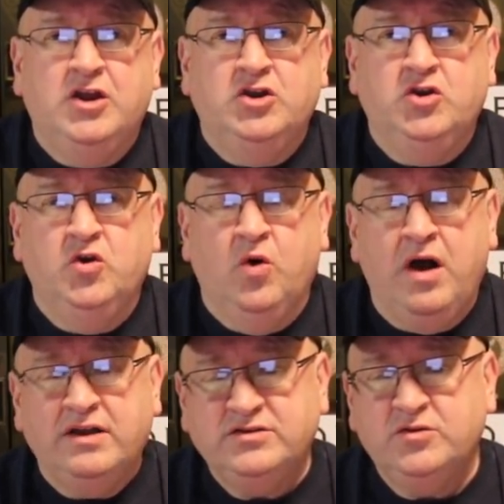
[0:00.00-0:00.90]
you
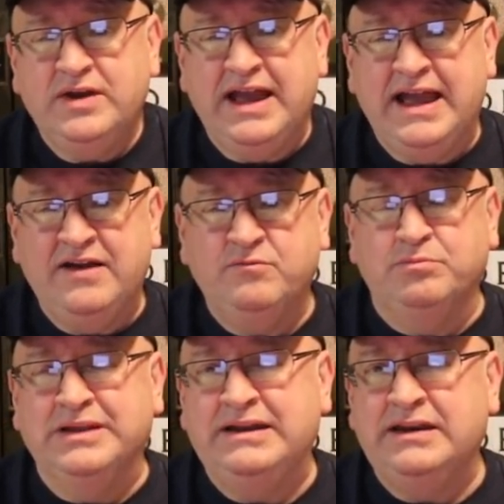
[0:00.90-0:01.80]
also
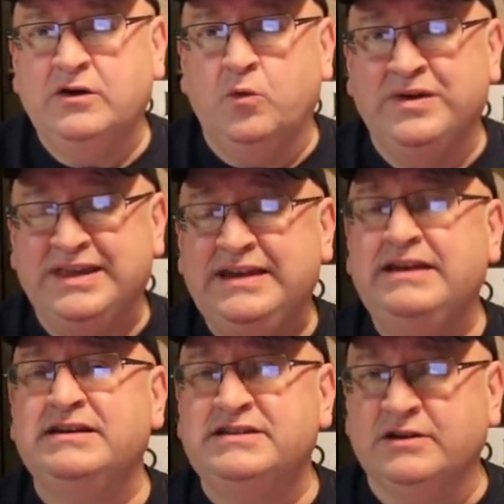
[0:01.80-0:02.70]
have blending within
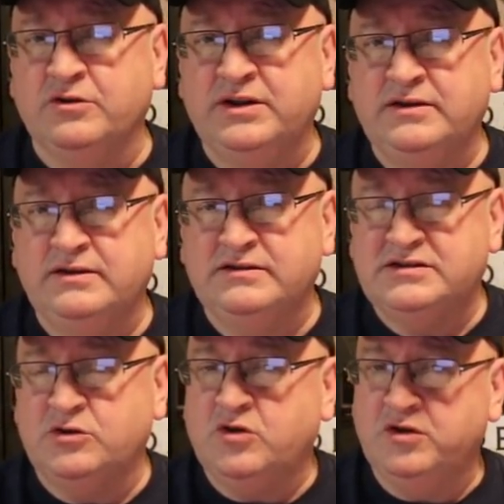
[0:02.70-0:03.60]
a distillery, it's
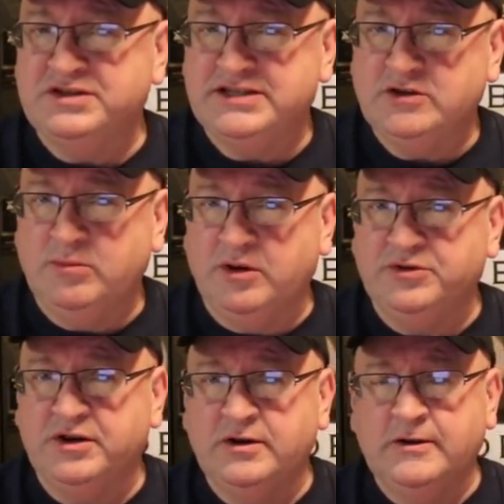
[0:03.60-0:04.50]
still called a single
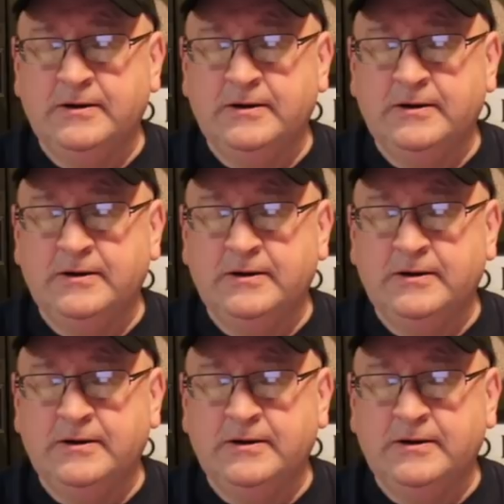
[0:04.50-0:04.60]
malt,